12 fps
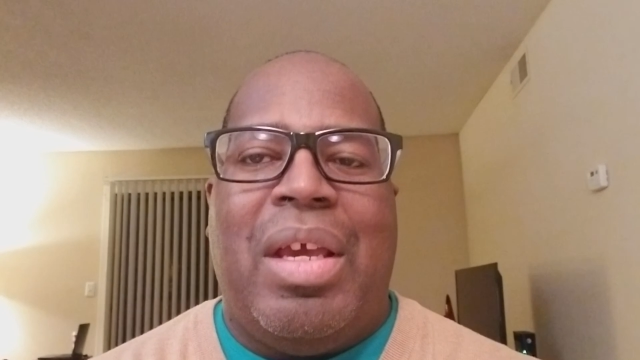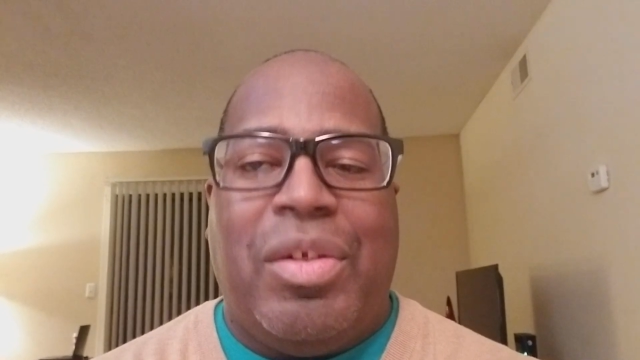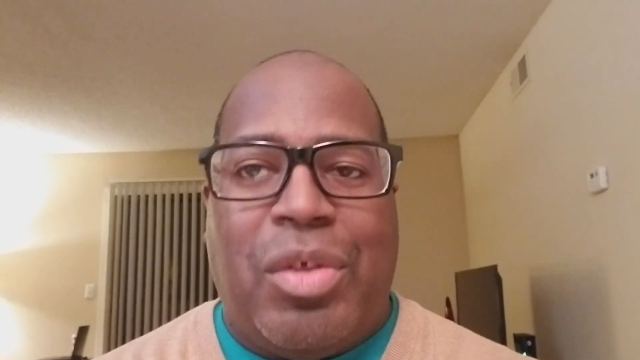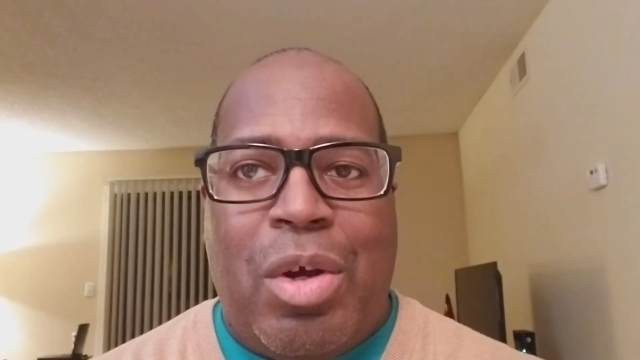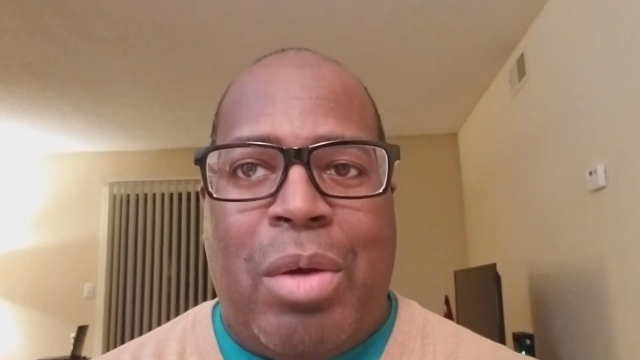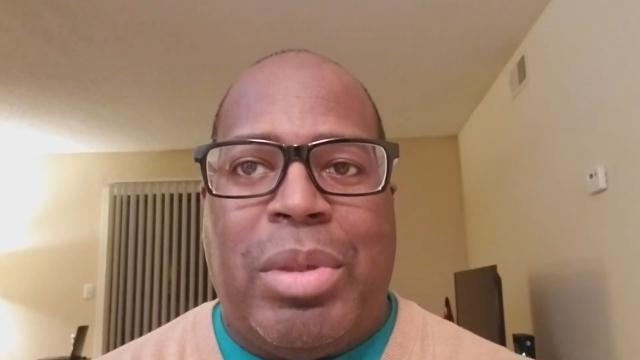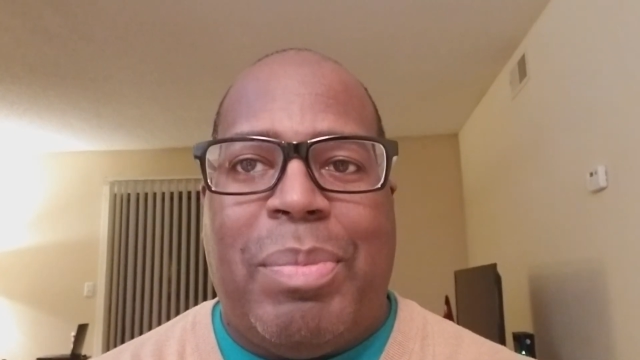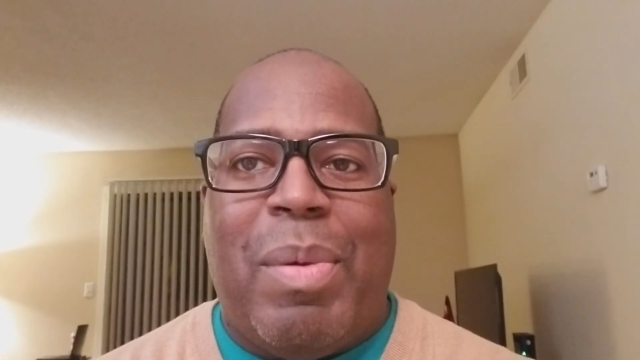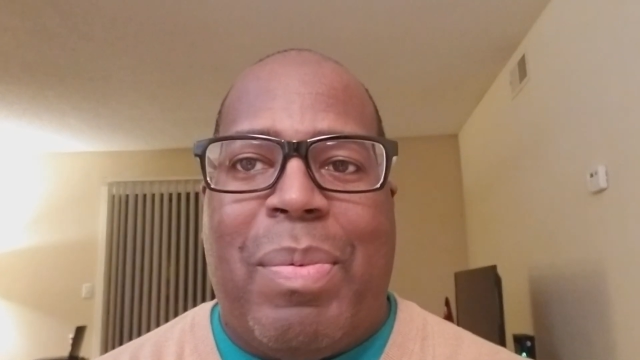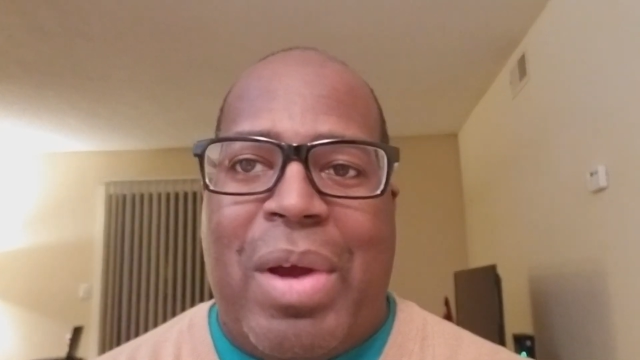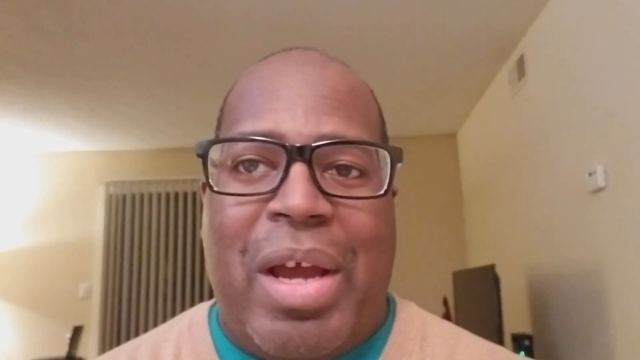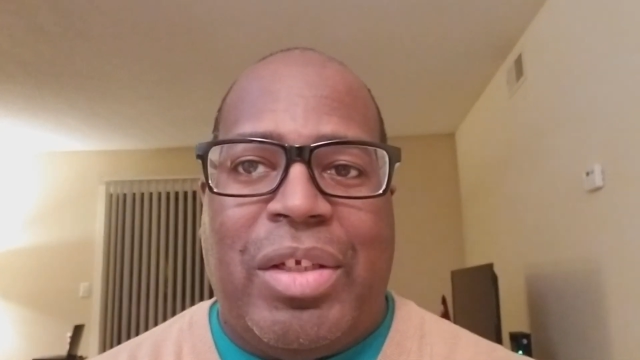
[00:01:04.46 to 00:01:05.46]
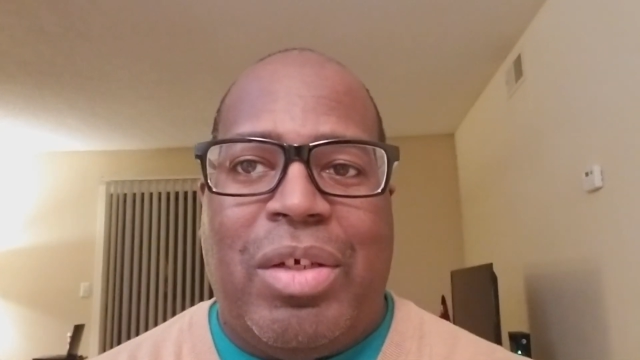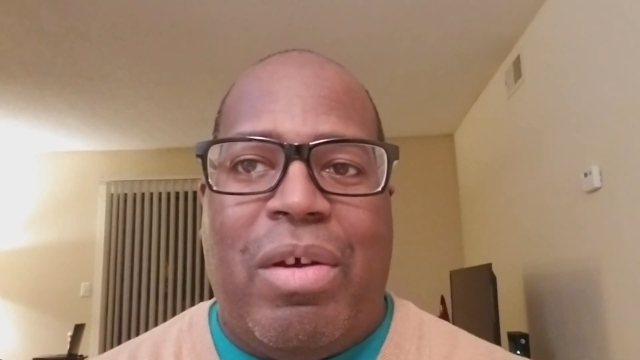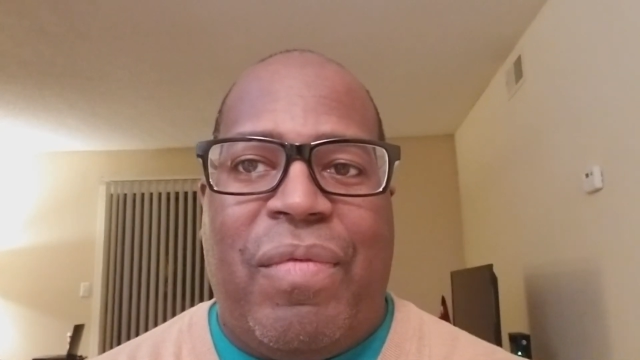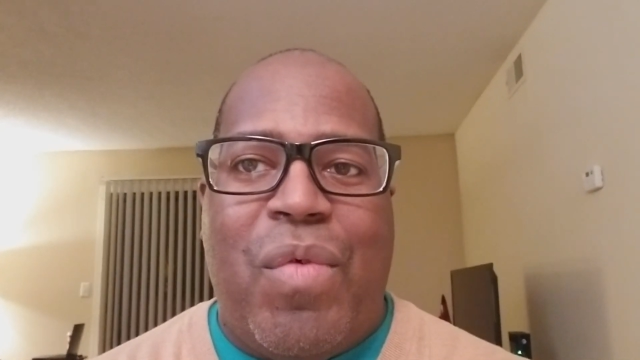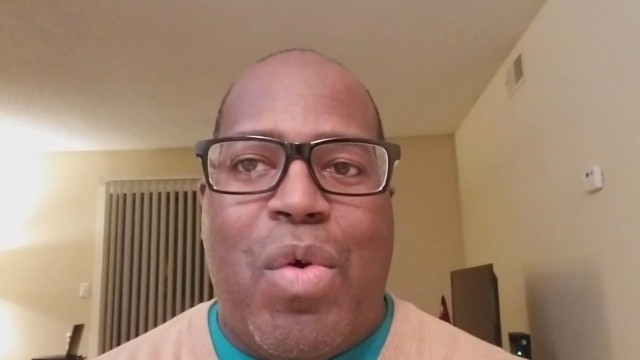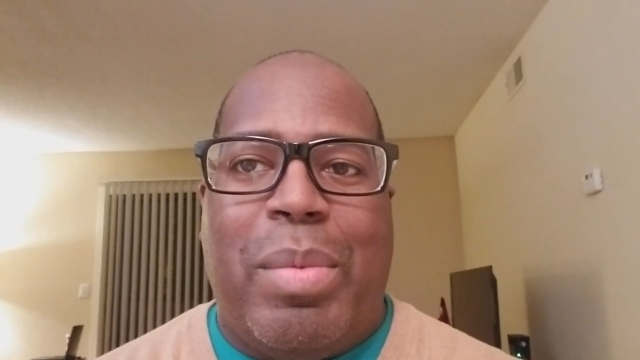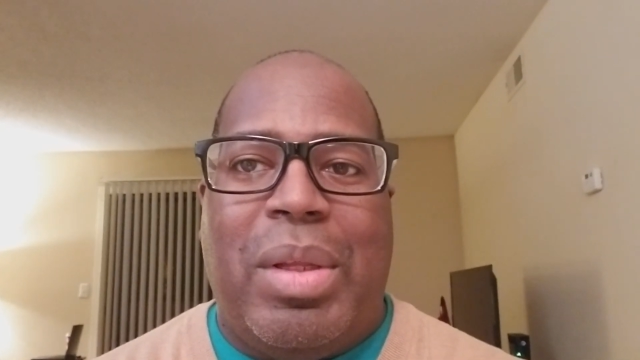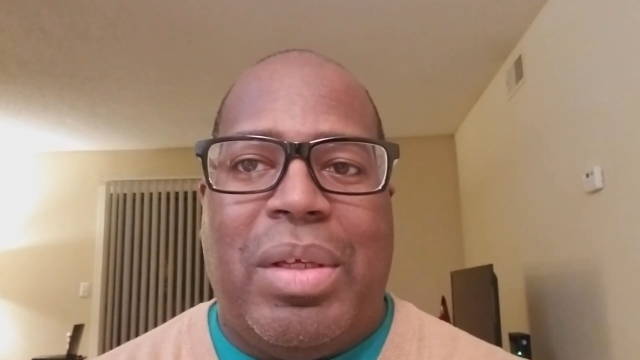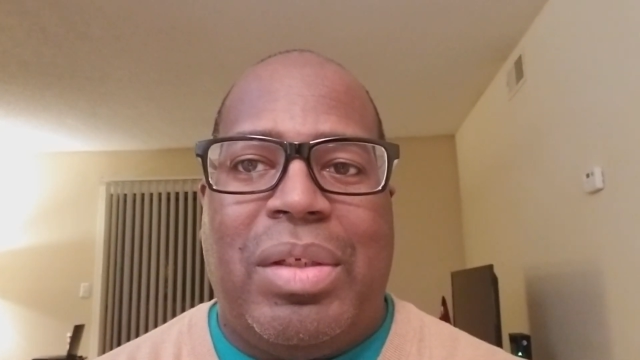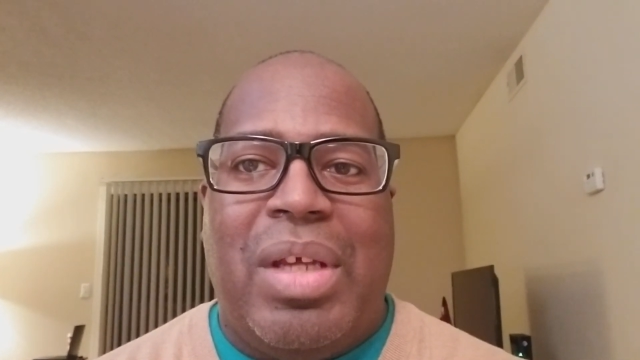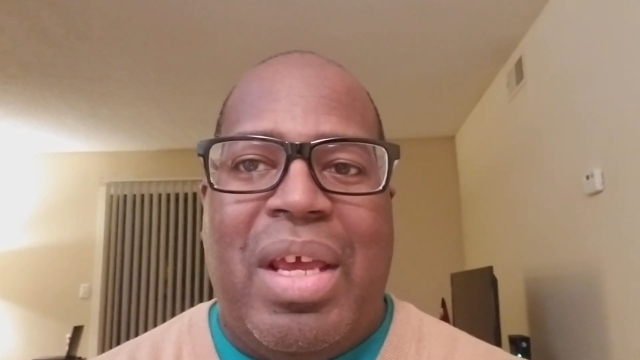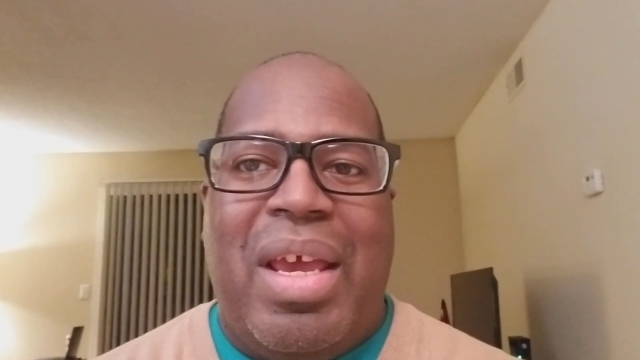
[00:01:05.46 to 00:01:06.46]
in terms of proprietary
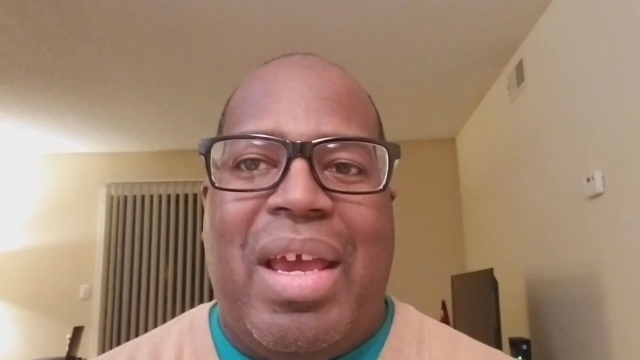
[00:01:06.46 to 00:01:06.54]
formulas.